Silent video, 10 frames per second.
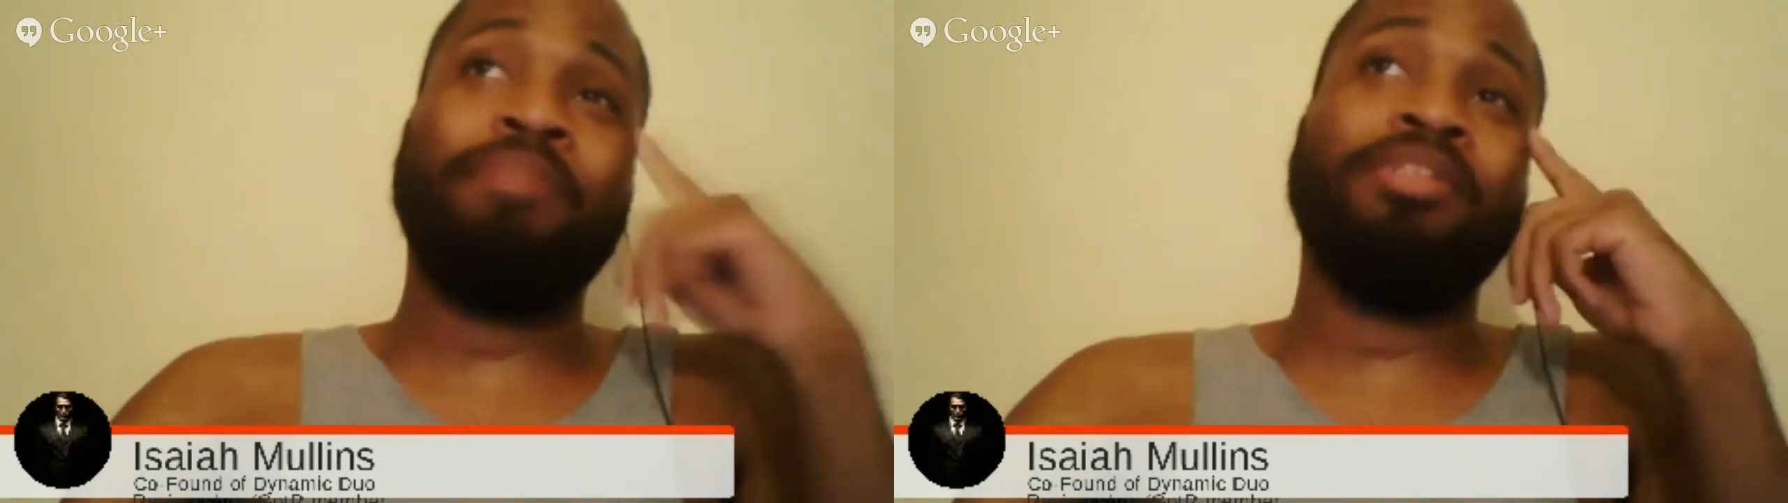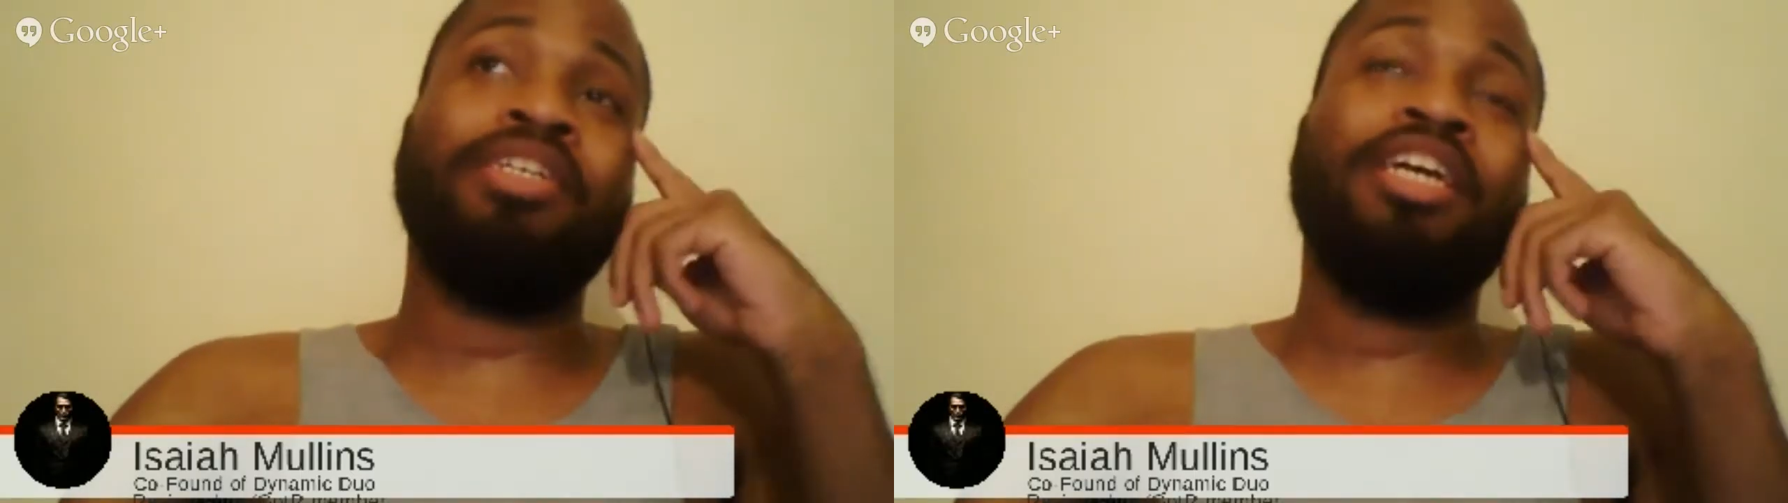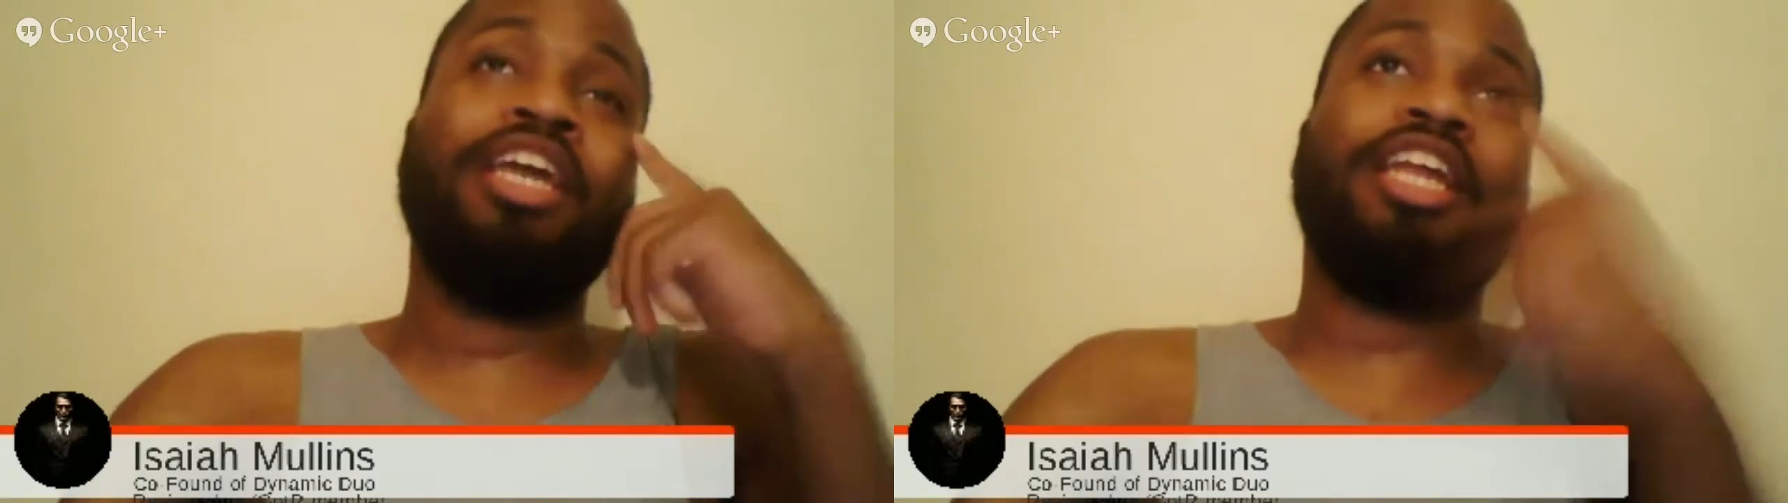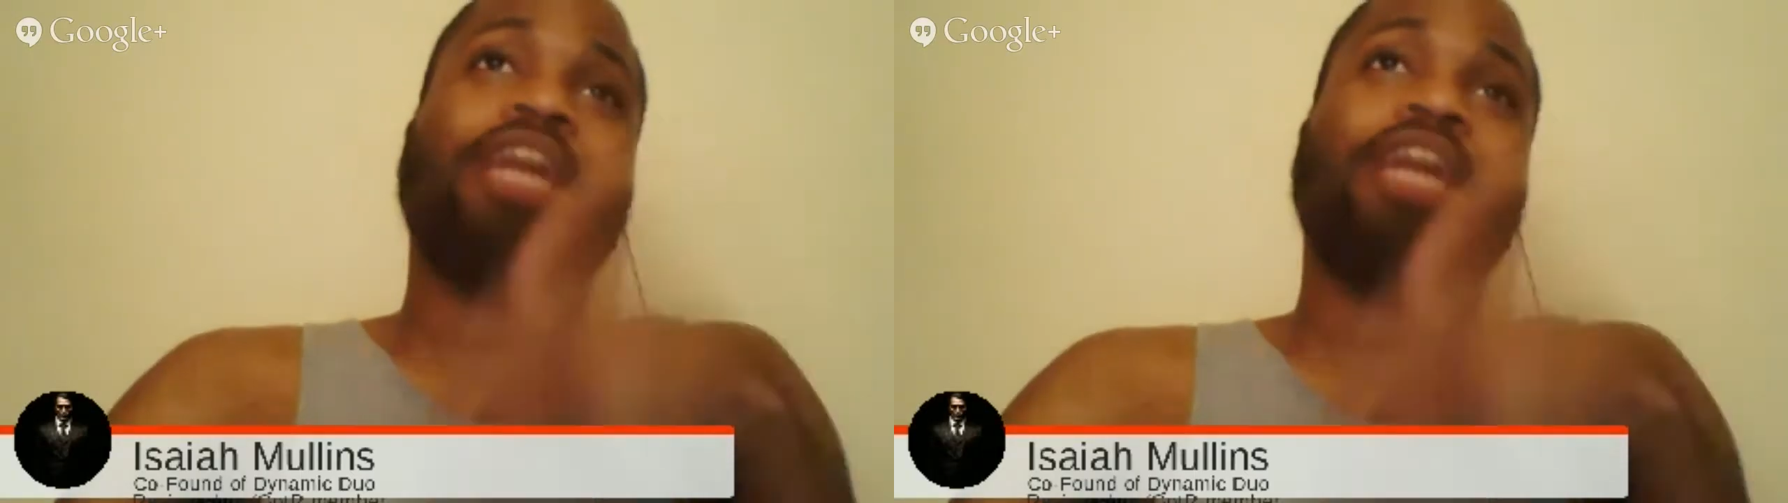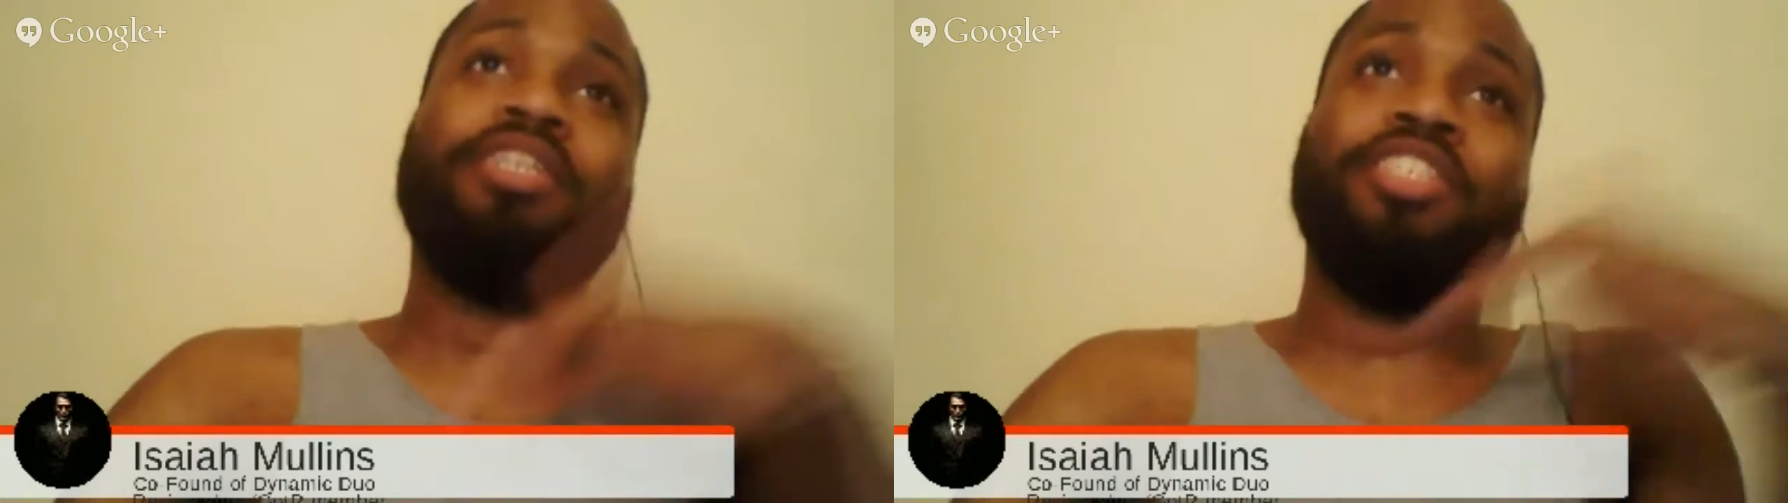and they
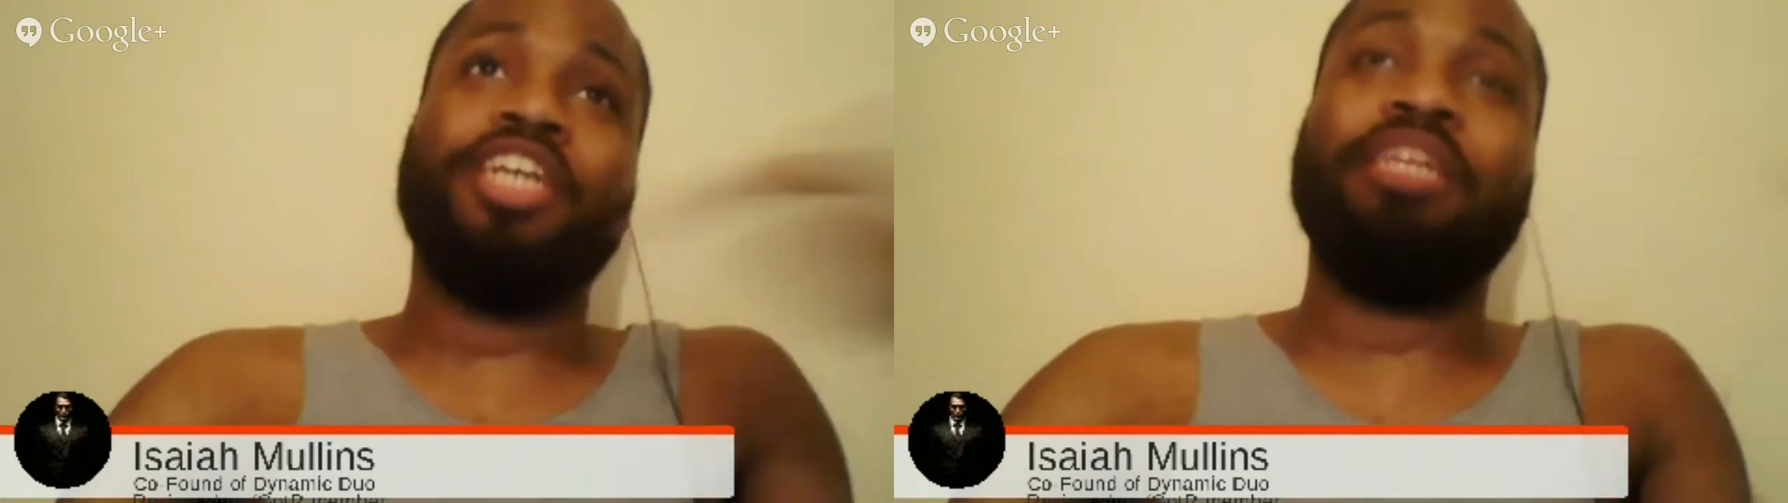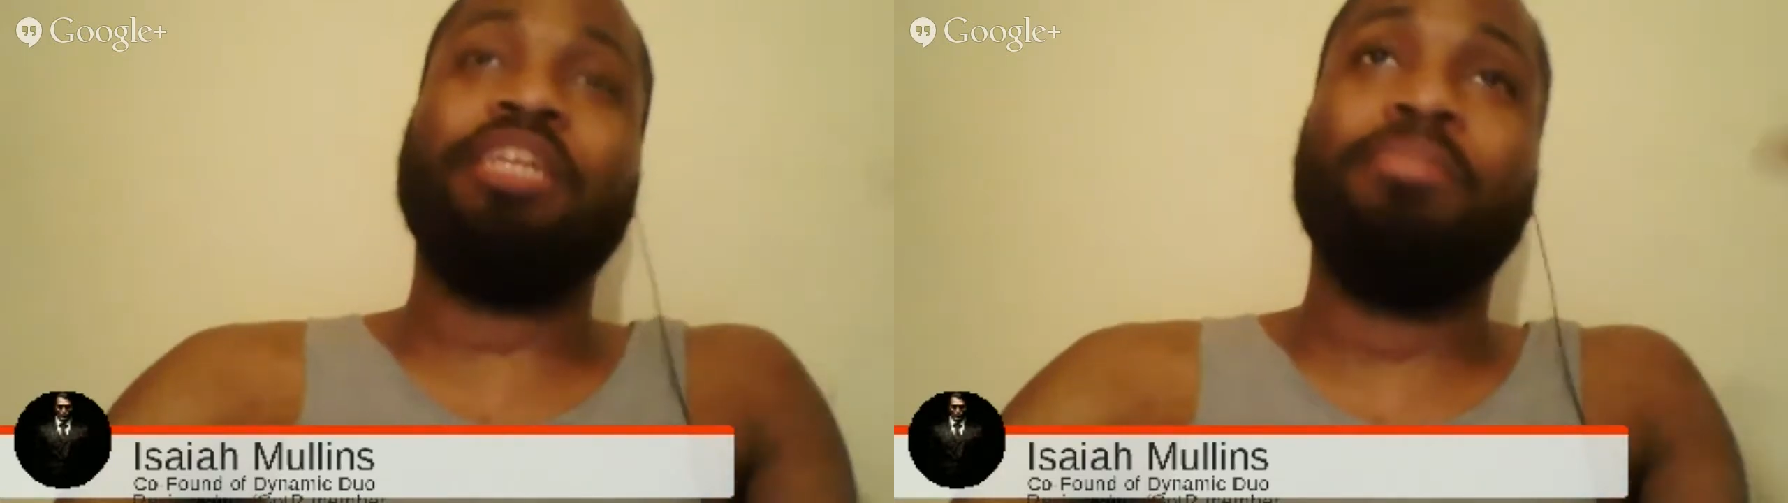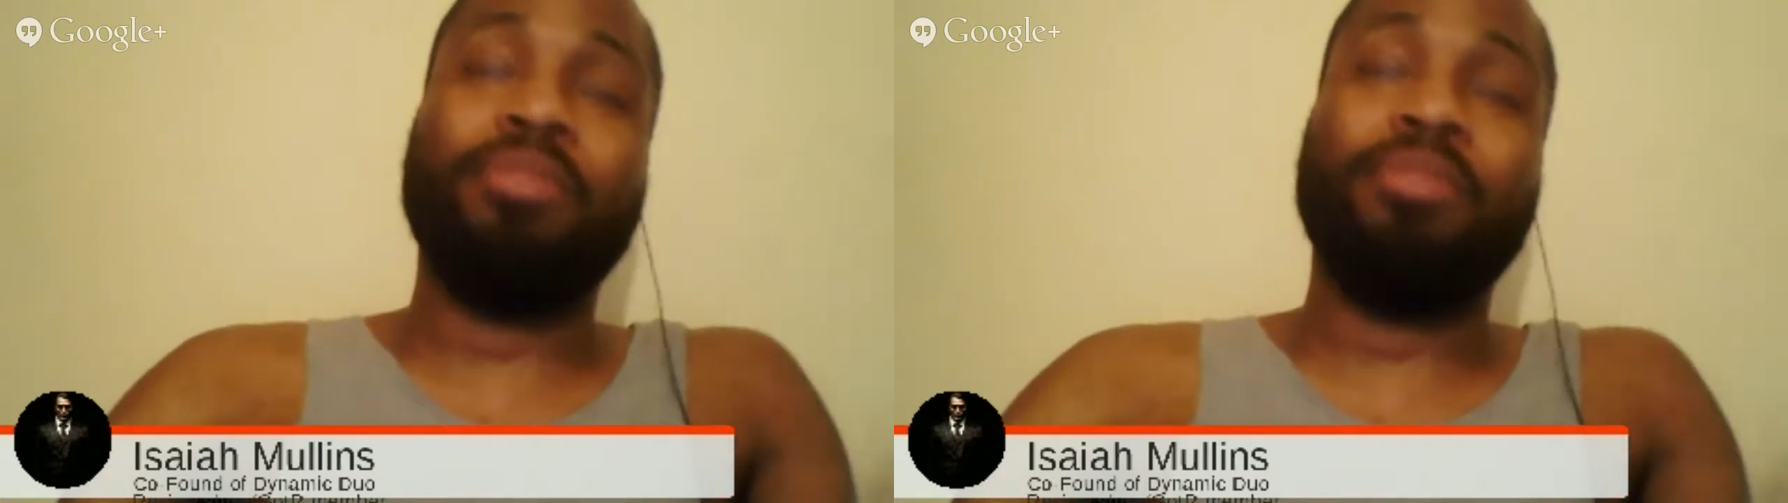got rid of Jason